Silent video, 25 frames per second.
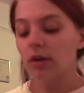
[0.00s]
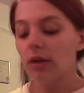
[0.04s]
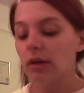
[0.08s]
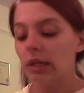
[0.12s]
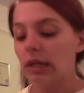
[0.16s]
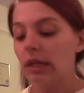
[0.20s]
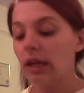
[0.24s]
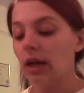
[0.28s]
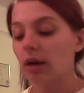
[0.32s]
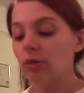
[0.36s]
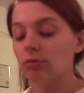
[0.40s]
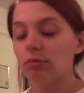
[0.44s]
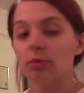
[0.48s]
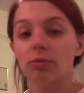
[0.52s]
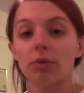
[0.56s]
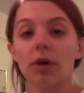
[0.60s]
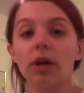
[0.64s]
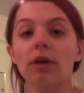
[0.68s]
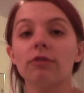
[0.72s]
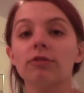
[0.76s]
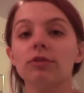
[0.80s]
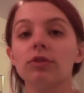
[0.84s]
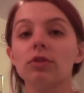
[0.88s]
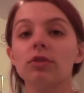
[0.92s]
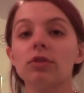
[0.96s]
Now, what we
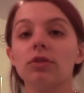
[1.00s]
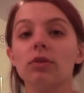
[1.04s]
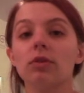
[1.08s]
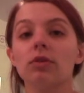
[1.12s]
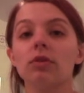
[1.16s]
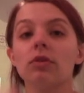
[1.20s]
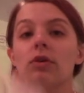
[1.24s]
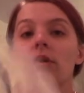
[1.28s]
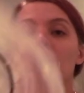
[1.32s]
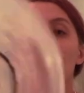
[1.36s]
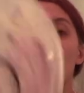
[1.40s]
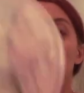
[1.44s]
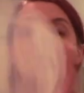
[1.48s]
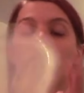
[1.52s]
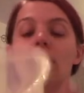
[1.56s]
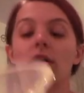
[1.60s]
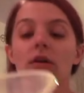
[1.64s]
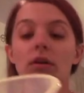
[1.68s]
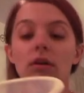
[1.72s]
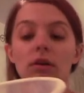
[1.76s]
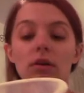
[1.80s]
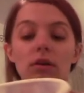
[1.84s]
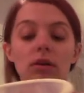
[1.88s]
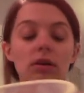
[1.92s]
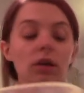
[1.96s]
have to do,
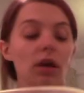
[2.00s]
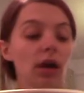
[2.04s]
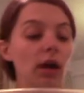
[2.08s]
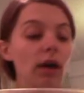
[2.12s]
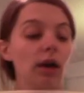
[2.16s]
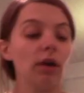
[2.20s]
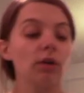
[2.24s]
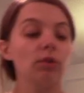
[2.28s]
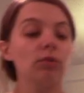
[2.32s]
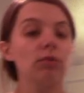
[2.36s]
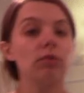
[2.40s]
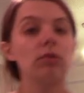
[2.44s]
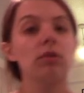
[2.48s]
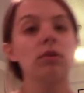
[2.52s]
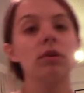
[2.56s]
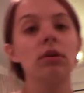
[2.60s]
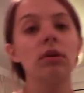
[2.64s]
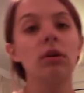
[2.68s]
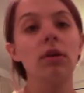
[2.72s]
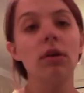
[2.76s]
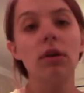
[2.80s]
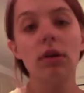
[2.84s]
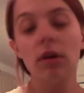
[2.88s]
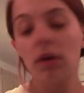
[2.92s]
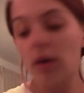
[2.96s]
get out
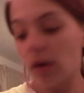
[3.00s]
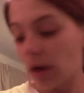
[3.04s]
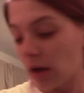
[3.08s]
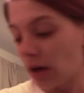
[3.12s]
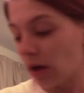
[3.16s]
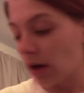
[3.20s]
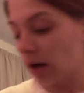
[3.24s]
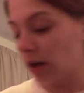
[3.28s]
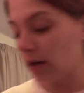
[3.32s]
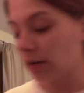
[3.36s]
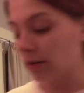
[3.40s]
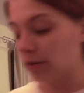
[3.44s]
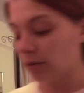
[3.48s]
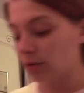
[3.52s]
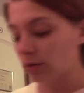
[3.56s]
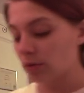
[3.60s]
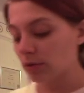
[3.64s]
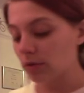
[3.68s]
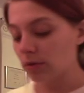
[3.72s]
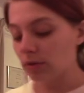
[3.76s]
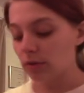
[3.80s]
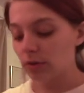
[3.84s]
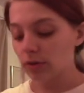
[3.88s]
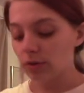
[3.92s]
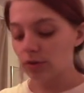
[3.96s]
our
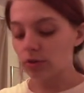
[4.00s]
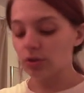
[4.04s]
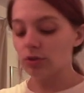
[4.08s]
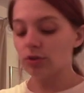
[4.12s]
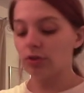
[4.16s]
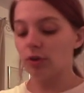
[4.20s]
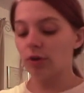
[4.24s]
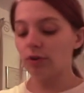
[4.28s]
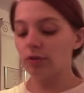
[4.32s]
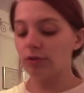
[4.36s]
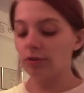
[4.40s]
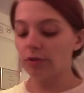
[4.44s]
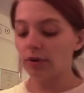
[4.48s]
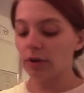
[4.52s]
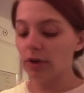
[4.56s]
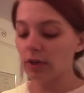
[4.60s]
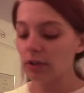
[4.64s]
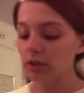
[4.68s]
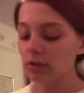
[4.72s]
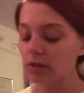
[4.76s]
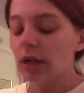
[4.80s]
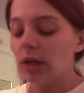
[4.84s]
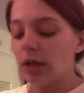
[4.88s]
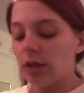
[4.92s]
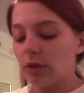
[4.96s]
little dough
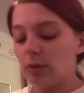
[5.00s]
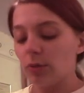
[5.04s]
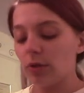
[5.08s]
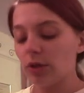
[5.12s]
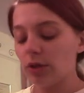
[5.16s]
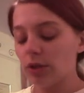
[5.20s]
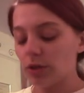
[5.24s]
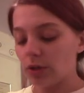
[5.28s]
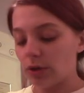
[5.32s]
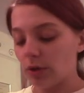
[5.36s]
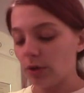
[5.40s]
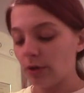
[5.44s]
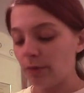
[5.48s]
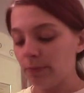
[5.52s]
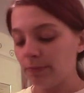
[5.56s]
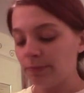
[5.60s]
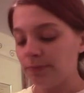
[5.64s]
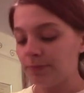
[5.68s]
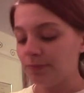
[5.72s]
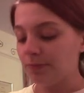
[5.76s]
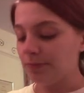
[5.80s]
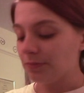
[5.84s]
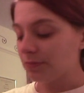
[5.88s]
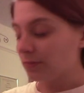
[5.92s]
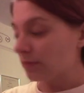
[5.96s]
friend. What you do,
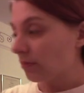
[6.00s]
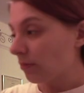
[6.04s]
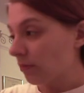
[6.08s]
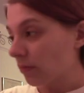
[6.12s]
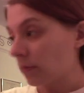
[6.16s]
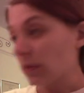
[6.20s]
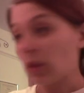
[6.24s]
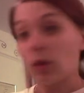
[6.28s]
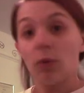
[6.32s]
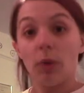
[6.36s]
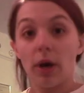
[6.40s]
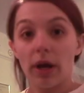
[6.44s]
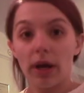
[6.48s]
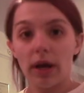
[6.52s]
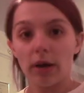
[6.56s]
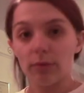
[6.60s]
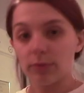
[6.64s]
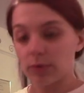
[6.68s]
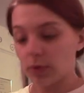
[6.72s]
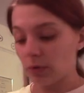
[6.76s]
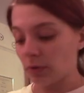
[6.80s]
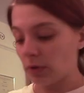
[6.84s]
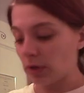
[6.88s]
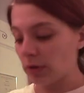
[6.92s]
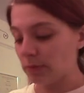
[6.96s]
the way I'm
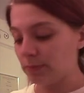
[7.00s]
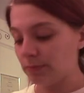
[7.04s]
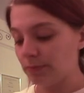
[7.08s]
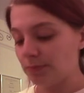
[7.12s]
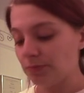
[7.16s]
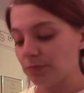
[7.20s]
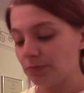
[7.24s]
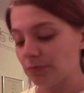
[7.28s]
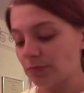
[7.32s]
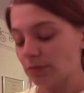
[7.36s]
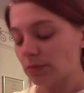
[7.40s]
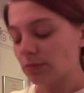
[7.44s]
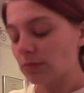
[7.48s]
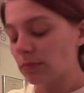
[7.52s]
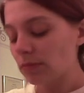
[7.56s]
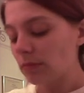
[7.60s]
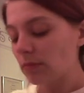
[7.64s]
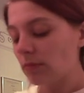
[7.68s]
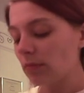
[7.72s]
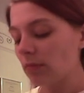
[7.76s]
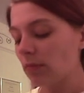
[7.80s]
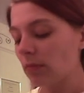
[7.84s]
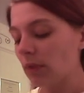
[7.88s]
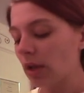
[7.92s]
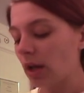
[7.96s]
doing it,
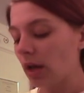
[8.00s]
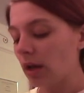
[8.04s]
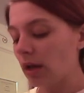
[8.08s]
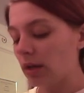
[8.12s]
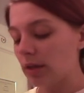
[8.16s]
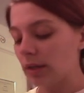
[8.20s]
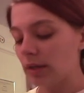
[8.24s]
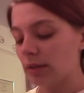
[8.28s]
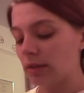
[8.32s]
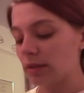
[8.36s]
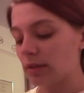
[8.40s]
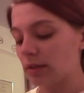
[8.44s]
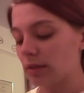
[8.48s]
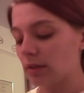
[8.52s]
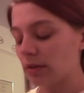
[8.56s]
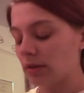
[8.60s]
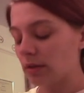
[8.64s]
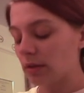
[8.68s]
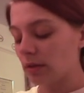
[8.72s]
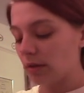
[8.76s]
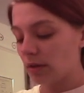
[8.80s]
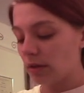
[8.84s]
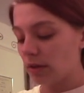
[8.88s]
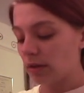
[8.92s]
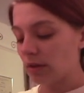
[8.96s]
is
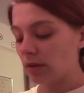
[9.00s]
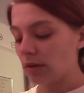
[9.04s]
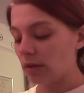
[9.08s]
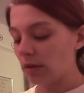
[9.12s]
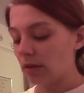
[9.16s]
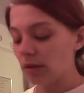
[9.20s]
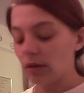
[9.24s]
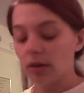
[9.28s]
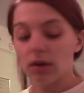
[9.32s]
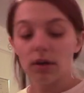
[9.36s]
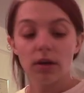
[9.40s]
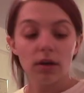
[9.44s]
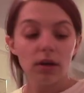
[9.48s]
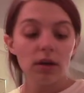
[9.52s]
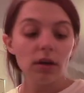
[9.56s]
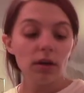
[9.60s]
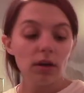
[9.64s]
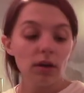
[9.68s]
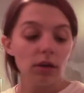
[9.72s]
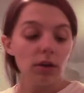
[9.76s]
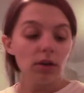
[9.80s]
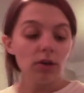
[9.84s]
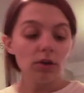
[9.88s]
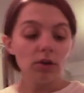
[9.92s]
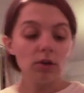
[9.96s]

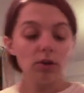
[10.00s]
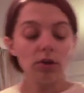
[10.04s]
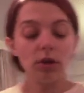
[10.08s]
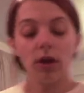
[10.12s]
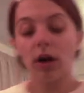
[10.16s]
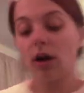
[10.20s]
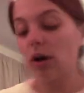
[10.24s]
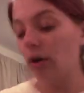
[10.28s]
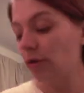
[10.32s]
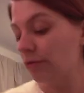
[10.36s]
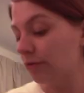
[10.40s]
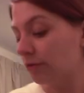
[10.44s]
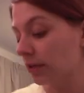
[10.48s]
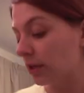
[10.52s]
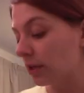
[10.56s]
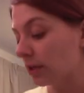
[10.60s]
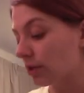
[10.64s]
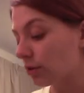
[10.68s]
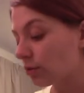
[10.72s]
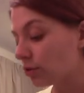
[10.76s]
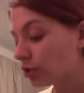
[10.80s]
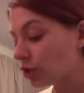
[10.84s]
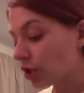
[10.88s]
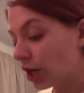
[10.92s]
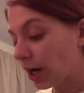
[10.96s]
you cut off a
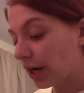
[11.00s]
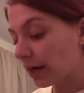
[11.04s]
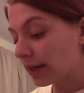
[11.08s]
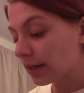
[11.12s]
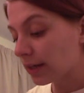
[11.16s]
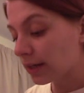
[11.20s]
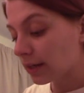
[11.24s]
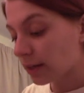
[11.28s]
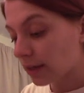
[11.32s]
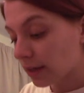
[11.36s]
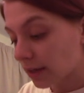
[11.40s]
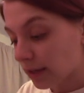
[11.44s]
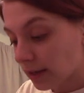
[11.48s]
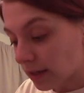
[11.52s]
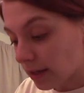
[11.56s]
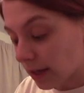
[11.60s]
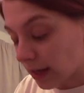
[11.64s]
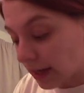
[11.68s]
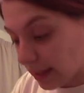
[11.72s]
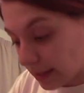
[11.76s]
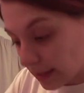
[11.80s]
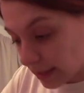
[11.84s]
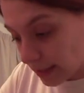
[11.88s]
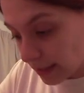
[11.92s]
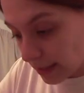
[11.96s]
little chunk
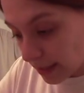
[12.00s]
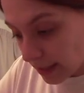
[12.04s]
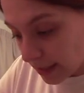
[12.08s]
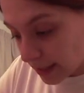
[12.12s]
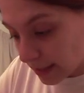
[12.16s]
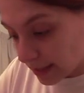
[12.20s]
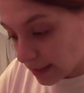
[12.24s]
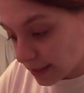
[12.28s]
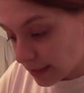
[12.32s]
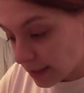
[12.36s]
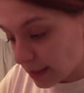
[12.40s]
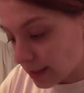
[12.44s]
at the end,